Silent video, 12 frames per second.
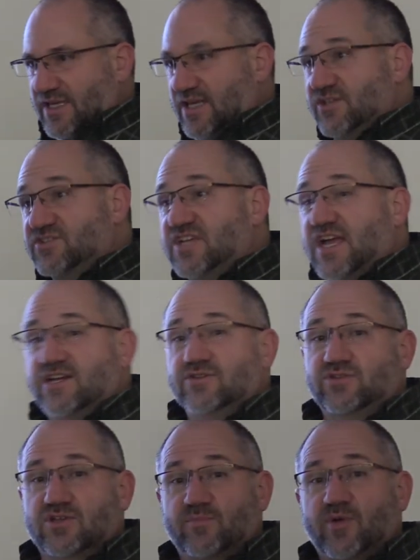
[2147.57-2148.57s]
Get as tight
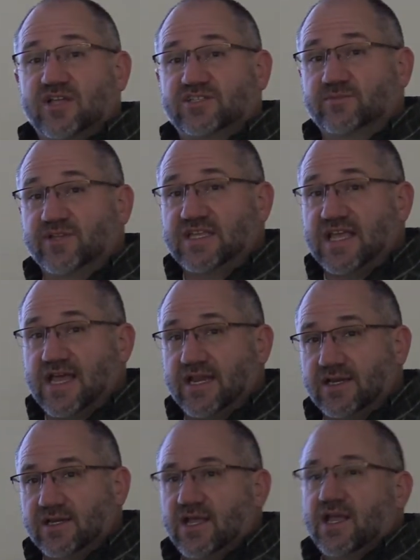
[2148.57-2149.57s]
as you can possibly get
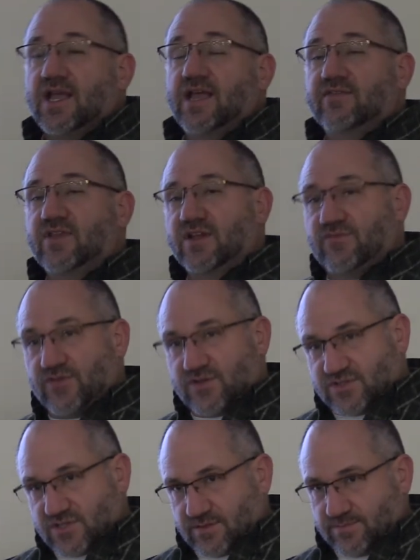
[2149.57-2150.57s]
it, and then if
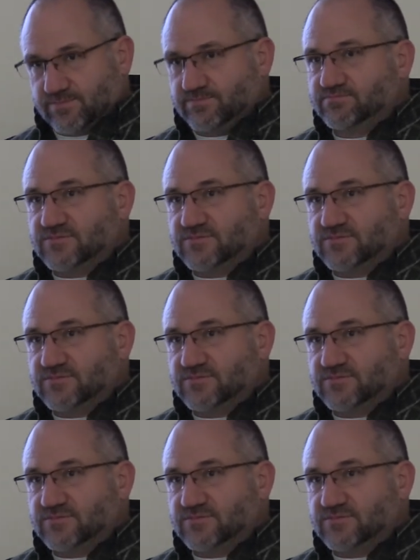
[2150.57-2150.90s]
there's a,